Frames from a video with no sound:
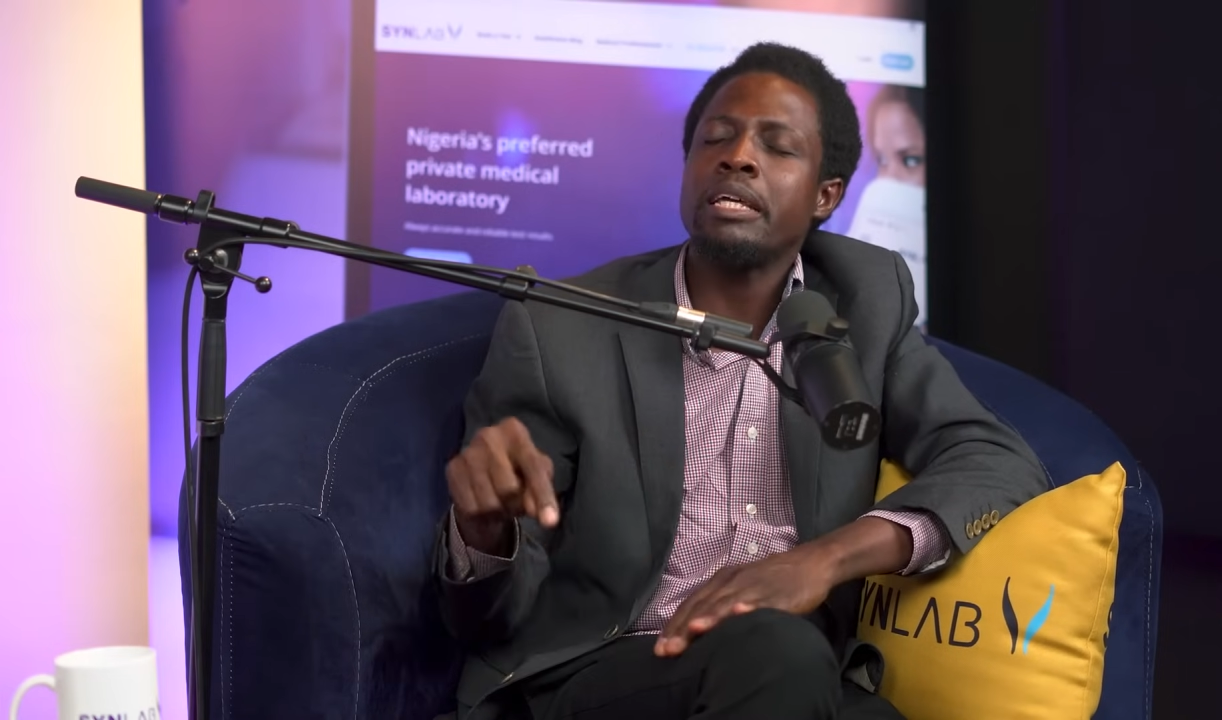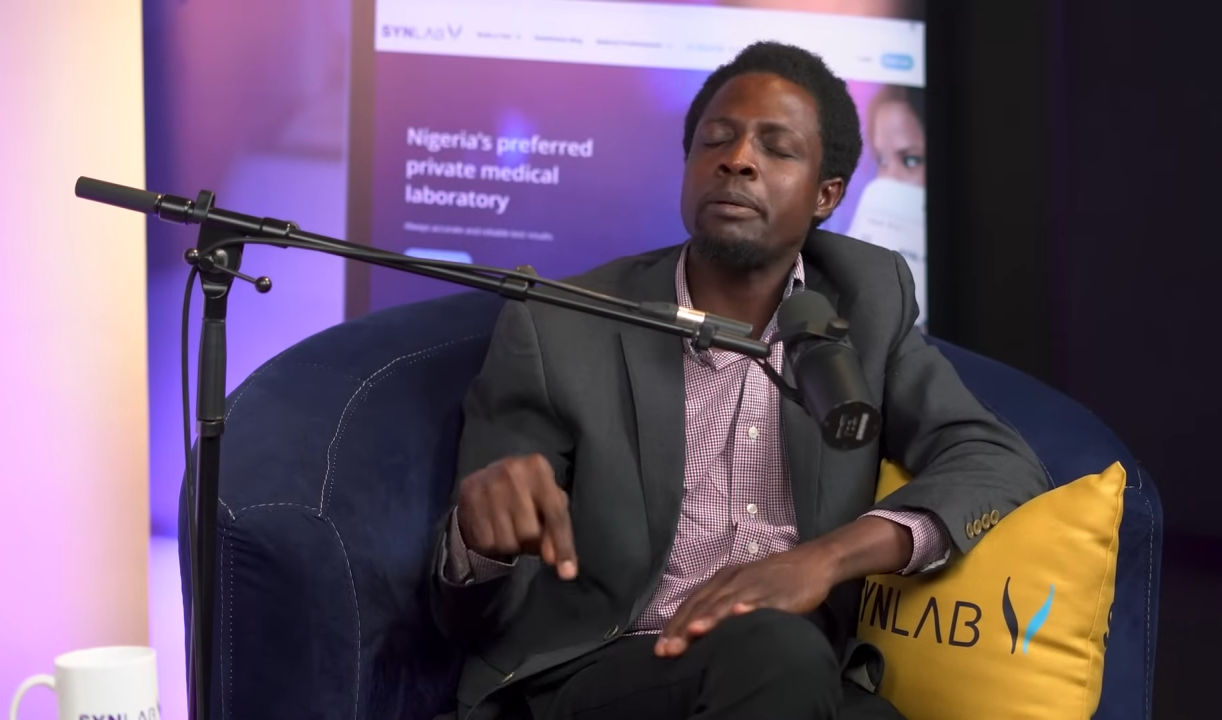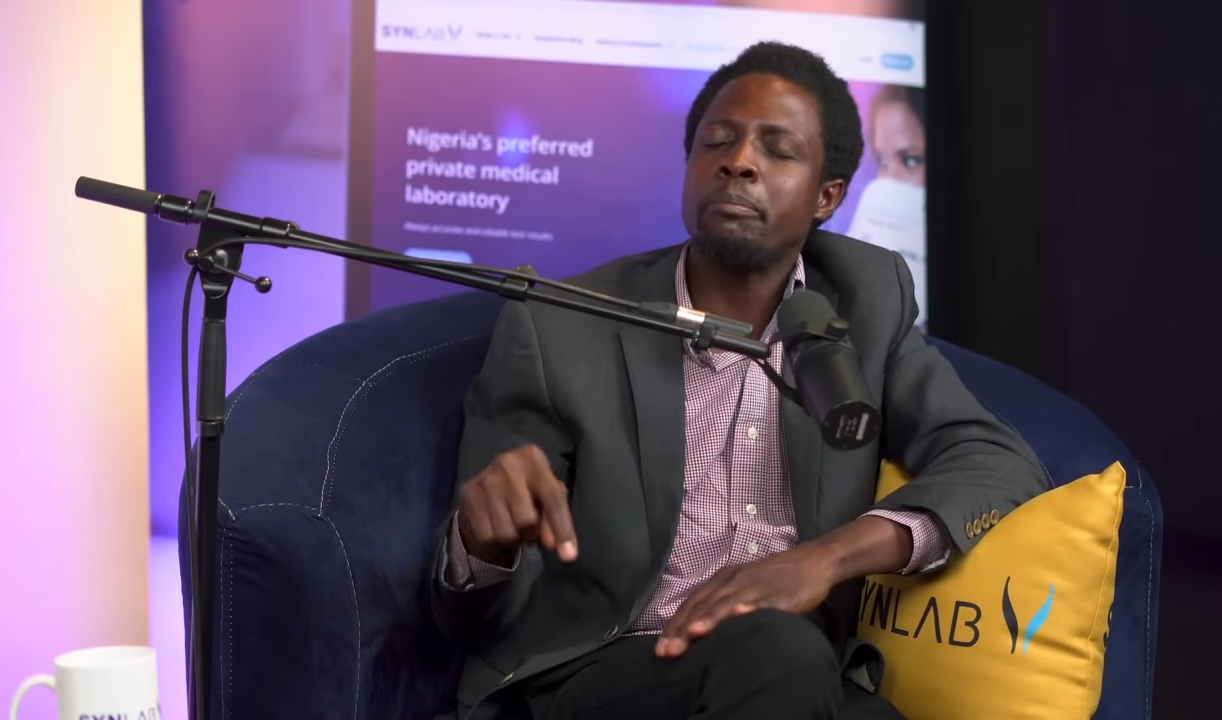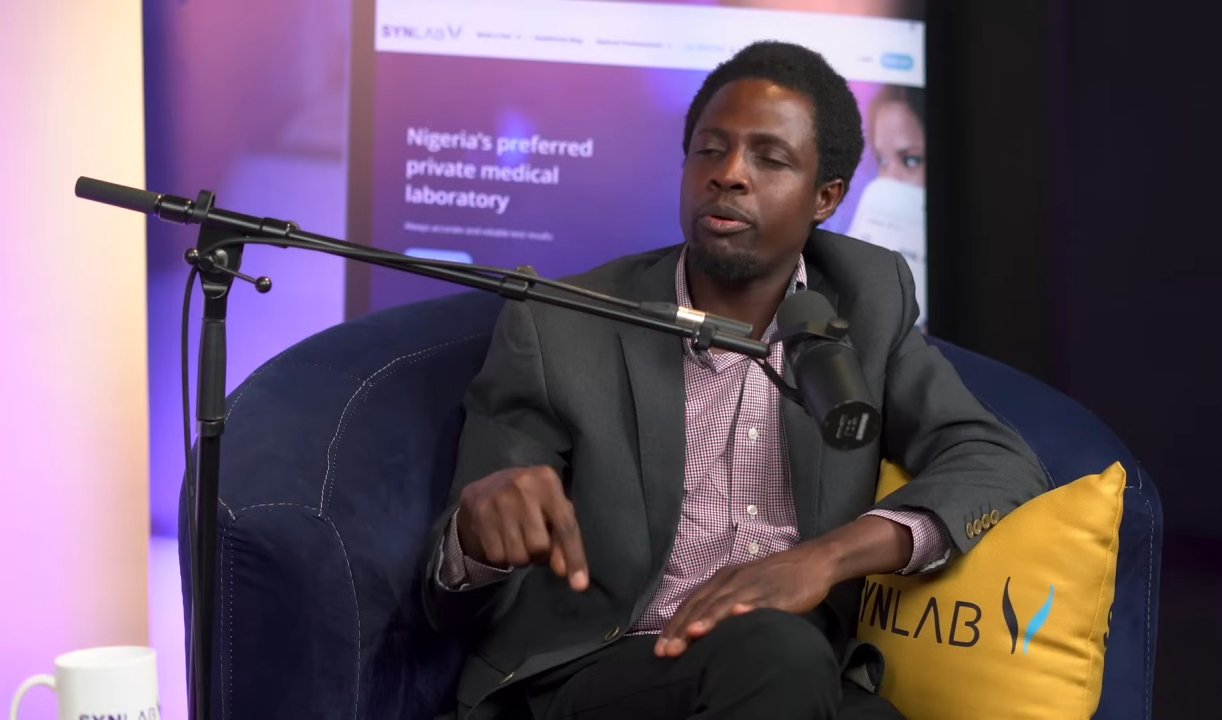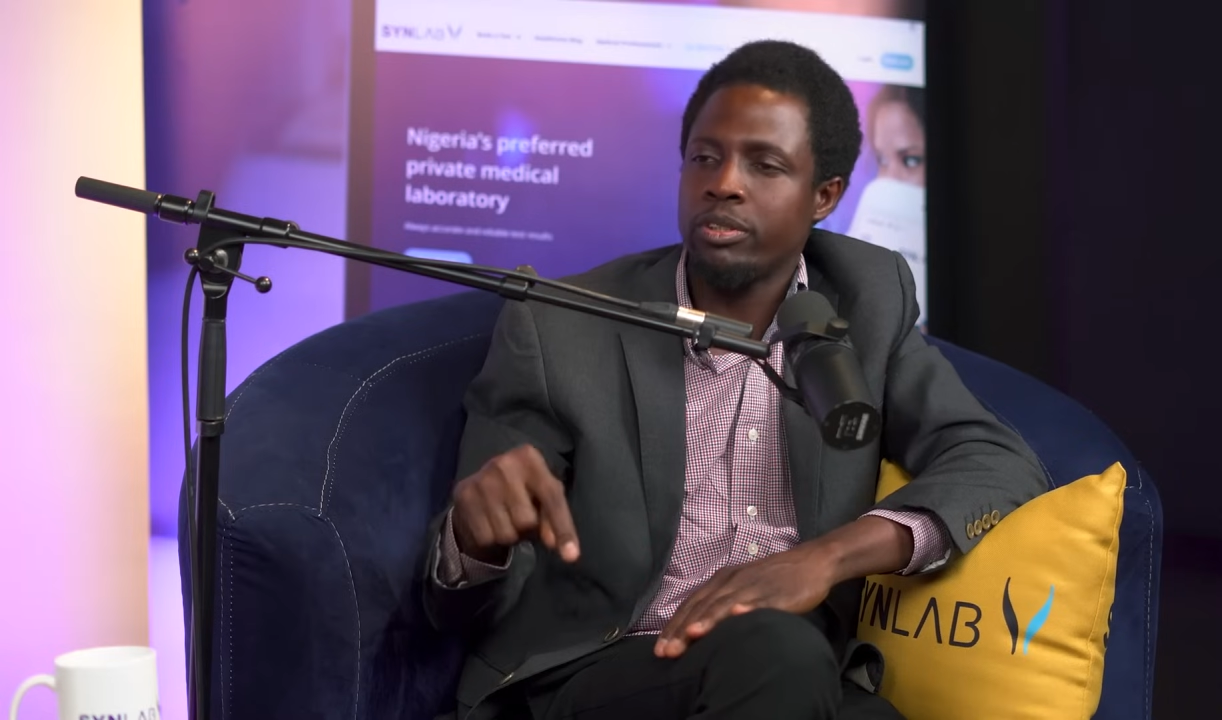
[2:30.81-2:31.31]

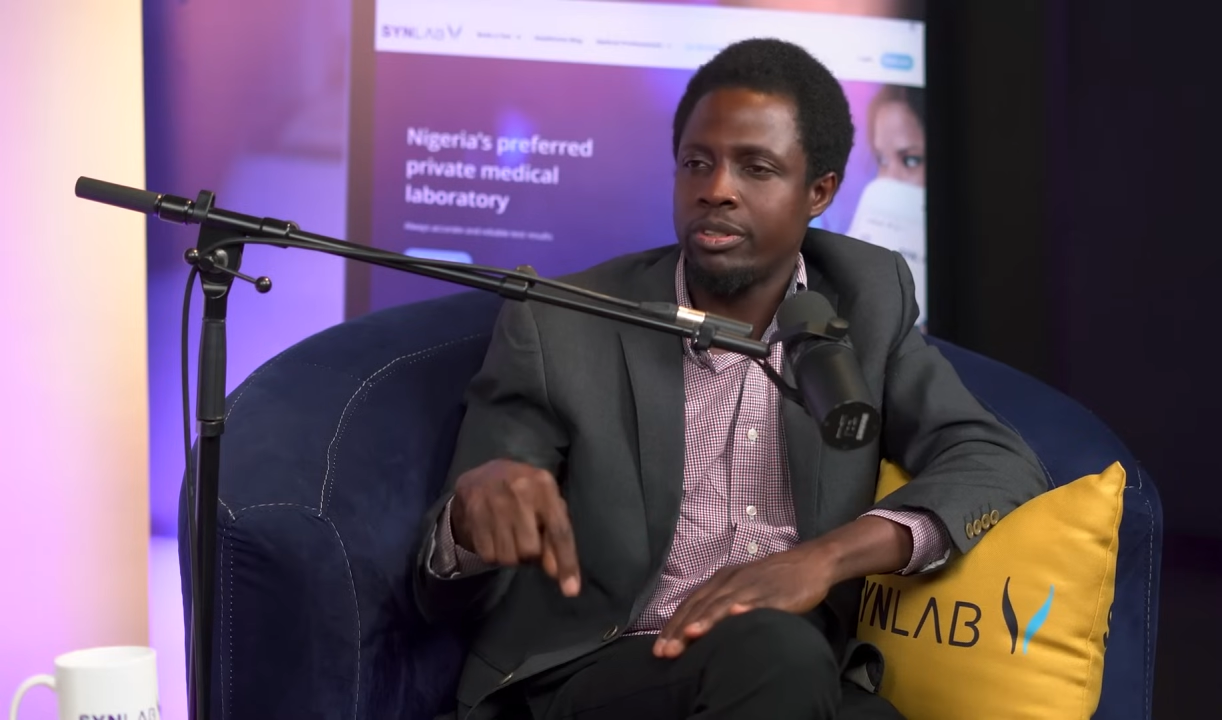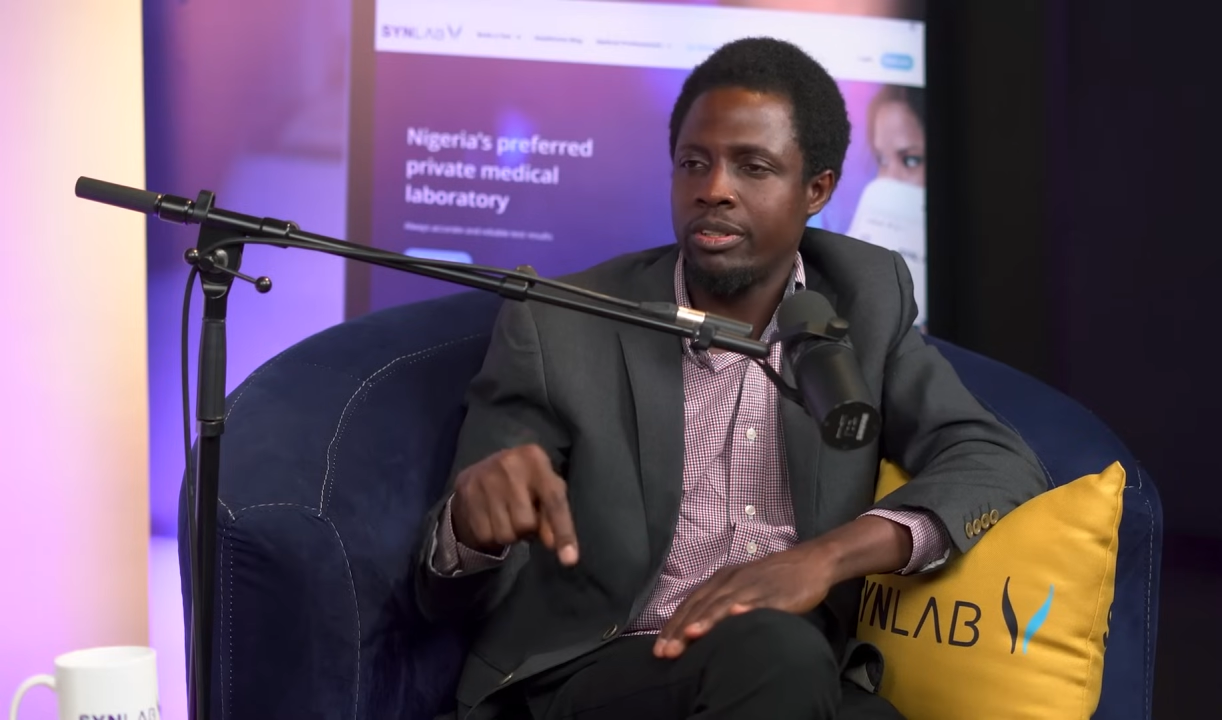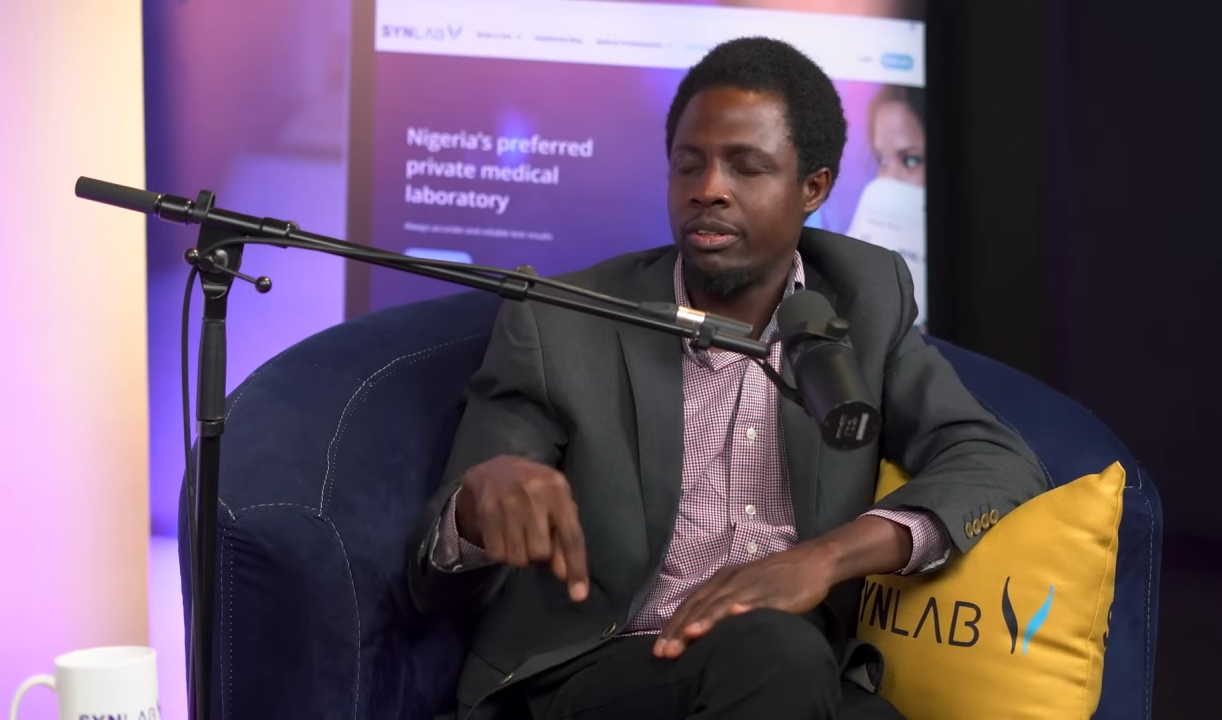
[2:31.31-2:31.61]
import